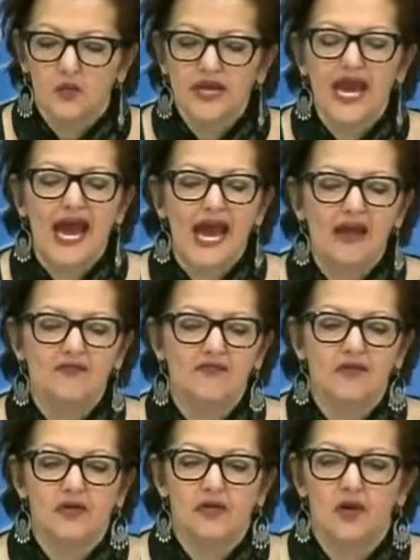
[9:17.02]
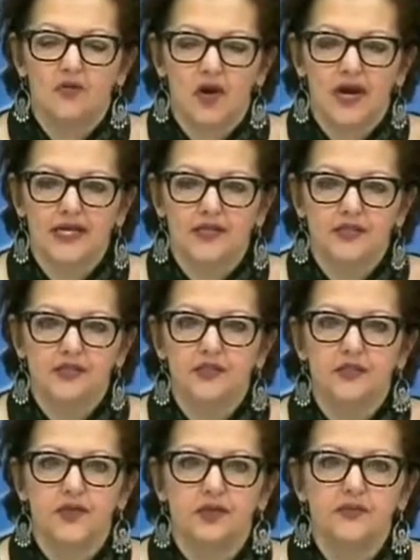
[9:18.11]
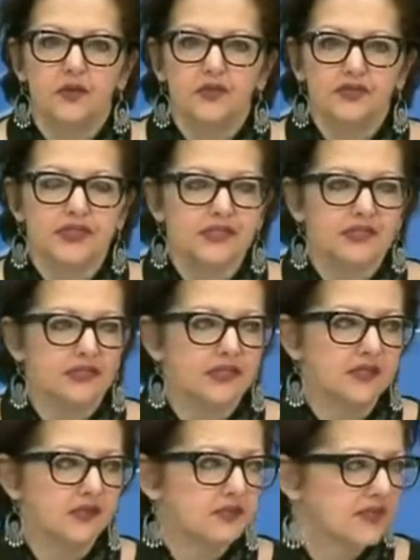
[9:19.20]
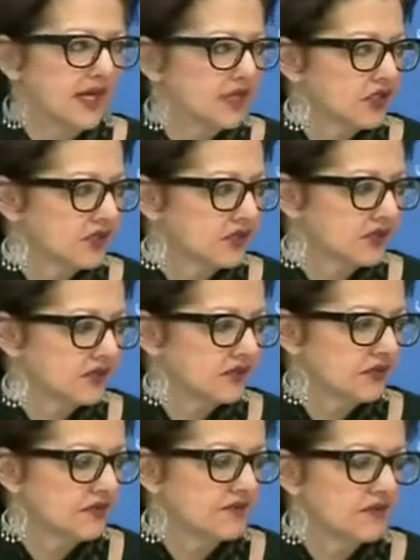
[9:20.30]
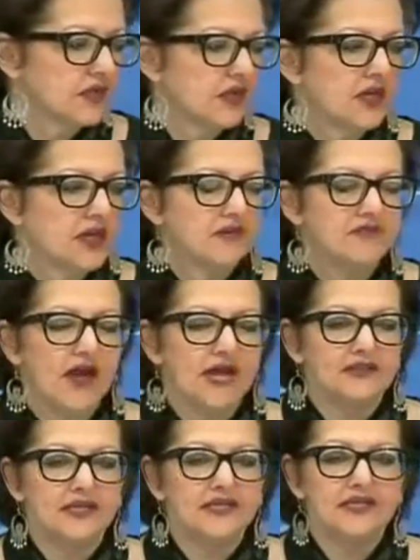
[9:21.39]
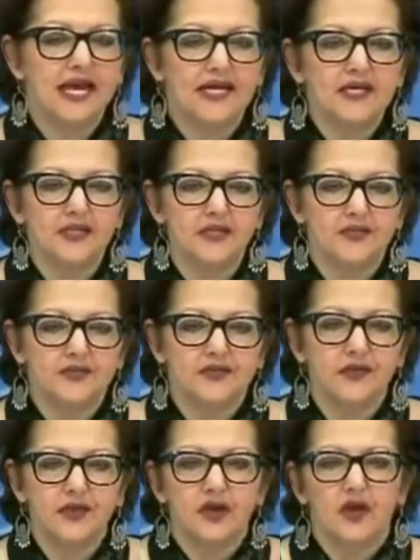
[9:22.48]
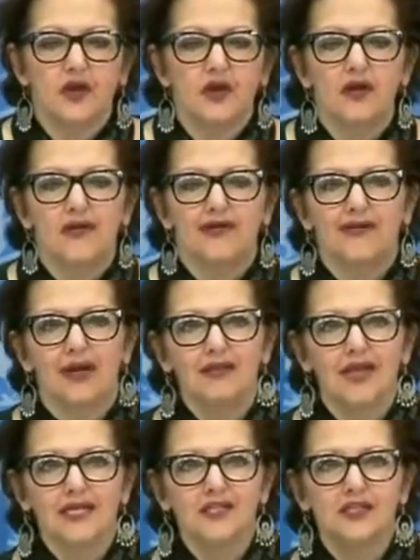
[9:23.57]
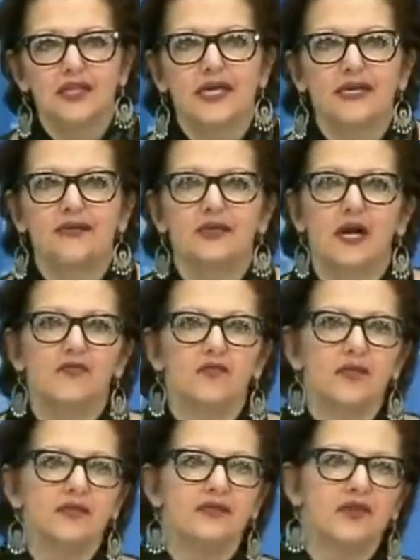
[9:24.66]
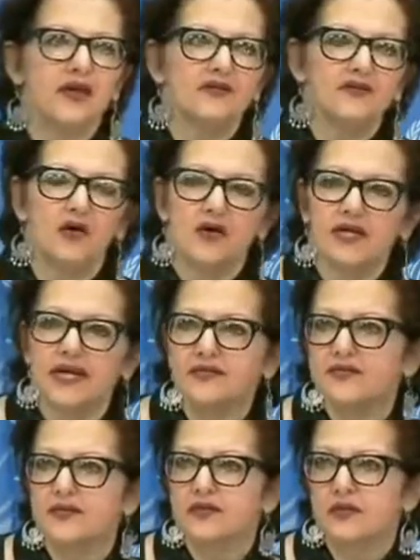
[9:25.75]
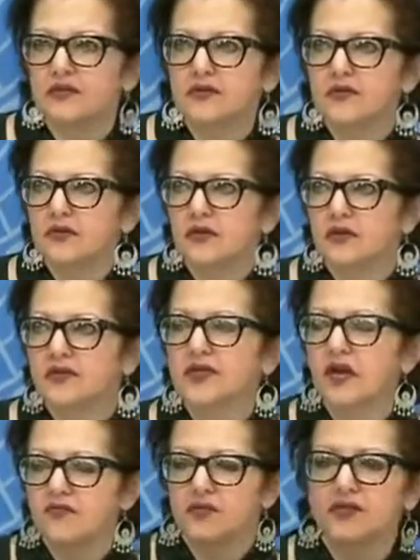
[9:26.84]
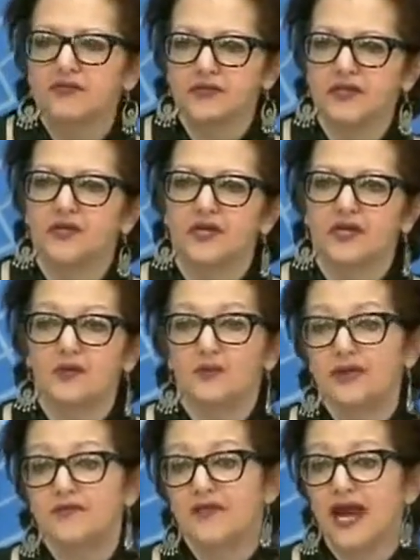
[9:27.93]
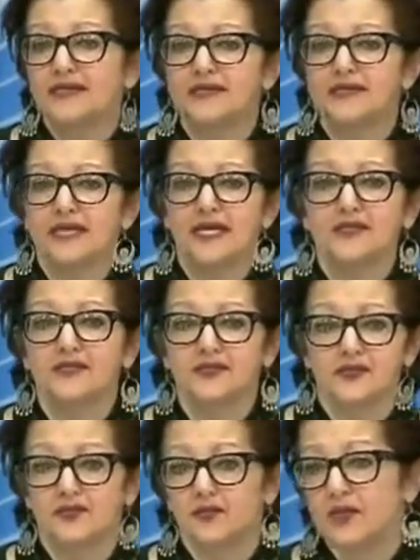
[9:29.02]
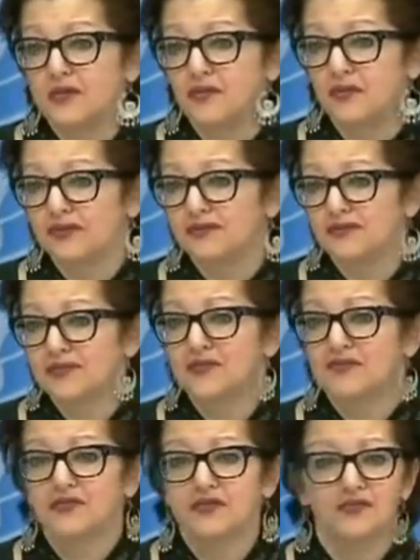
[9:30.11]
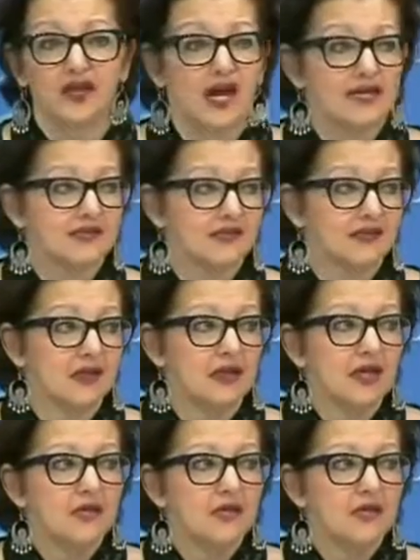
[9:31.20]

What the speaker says: We have no right to impose these illegal sanctions. In fact, these sanctions, allegedly, the government says are against the government of Syria. But in fact, it's against the people, civil society,